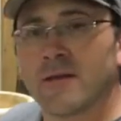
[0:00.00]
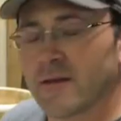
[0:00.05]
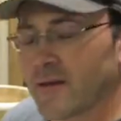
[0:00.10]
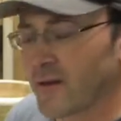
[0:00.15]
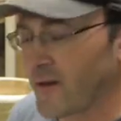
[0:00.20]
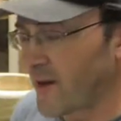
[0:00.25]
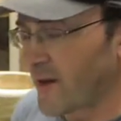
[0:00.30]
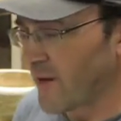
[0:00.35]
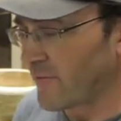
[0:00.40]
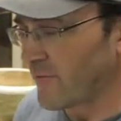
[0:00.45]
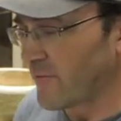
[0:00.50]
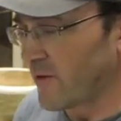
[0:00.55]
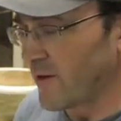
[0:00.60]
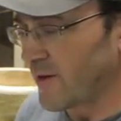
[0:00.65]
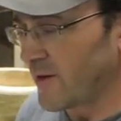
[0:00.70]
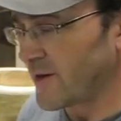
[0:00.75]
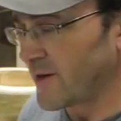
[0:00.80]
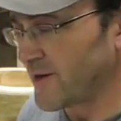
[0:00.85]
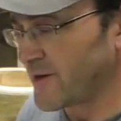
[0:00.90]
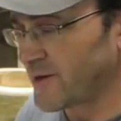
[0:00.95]
and I've got a
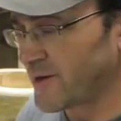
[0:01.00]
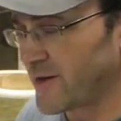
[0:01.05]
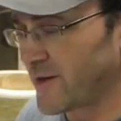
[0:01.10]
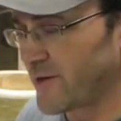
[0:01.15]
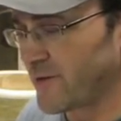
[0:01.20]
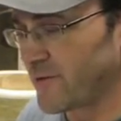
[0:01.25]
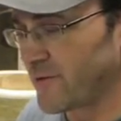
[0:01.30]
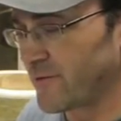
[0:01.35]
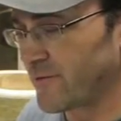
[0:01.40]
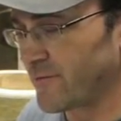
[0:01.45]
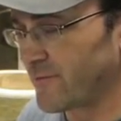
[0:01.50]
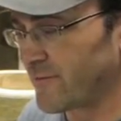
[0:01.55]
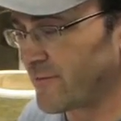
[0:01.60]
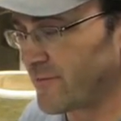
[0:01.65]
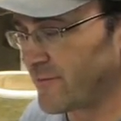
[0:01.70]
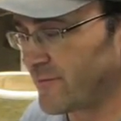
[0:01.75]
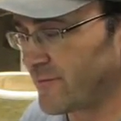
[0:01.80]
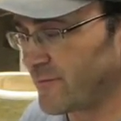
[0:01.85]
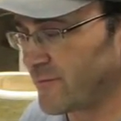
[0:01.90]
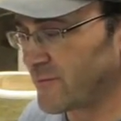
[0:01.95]
list here of
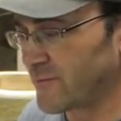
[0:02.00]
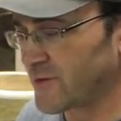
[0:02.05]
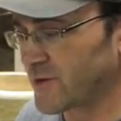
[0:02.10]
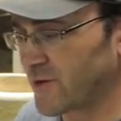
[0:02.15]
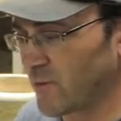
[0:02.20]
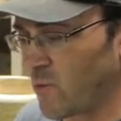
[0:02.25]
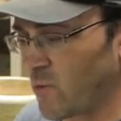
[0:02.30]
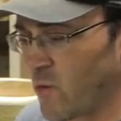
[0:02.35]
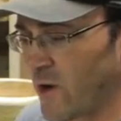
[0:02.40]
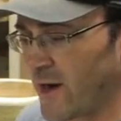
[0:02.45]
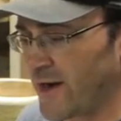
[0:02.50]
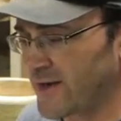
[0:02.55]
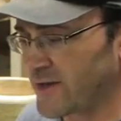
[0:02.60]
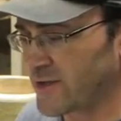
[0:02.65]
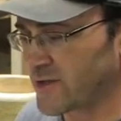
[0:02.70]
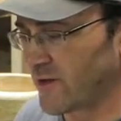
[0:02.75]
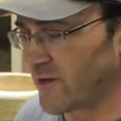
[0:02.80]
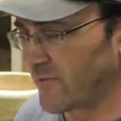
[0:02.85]
some weights.